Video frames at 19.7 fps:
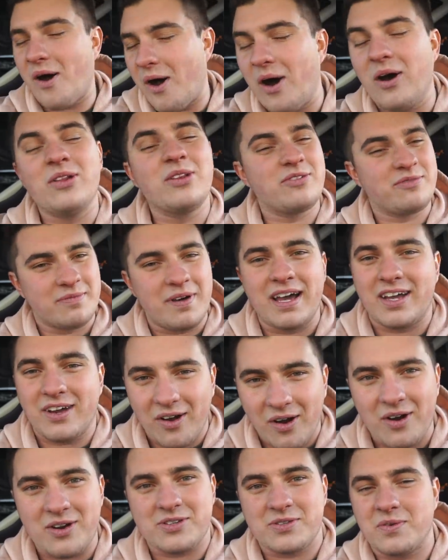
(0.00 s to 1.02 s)
all of my
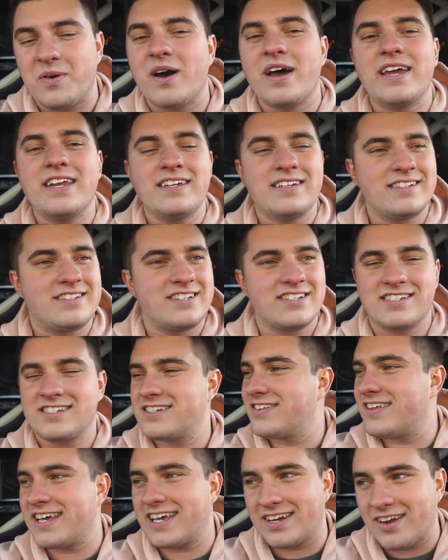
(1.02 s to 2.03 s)
cars white just
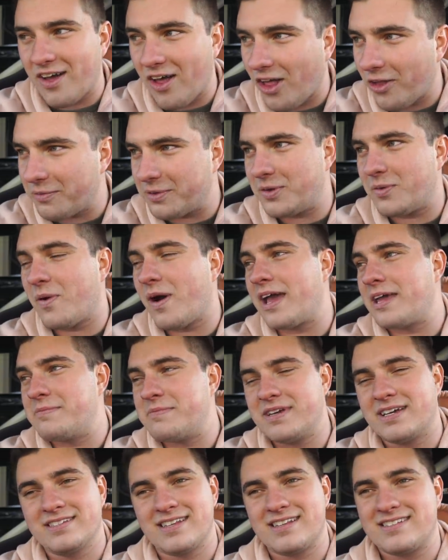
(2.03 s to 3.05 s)
so they can all be white,
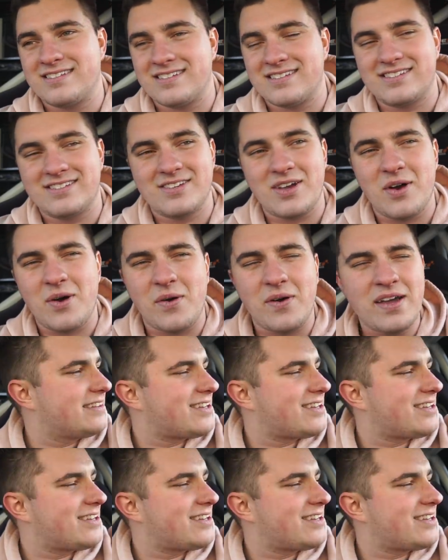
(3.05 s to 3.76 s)
because it's just so,